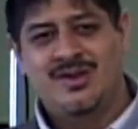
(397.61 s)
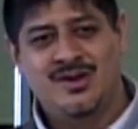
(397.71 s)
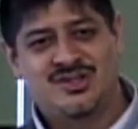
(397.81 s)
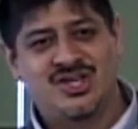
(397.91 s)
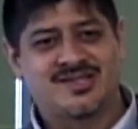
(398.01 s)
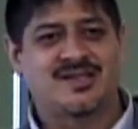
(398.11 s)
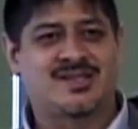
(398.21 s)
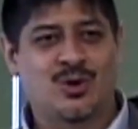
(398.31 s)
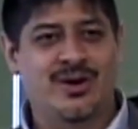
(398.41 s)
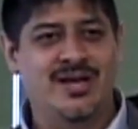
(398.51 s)
there's just a
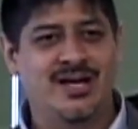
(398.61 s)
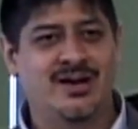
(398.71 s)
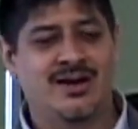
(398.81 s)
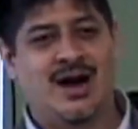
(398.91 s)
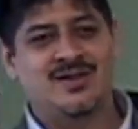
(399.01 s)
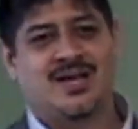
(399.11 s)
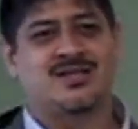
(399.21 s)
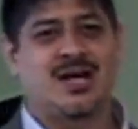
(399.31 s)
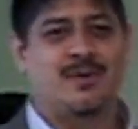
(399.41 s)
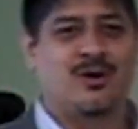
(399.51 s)
story here, and now he's going to talk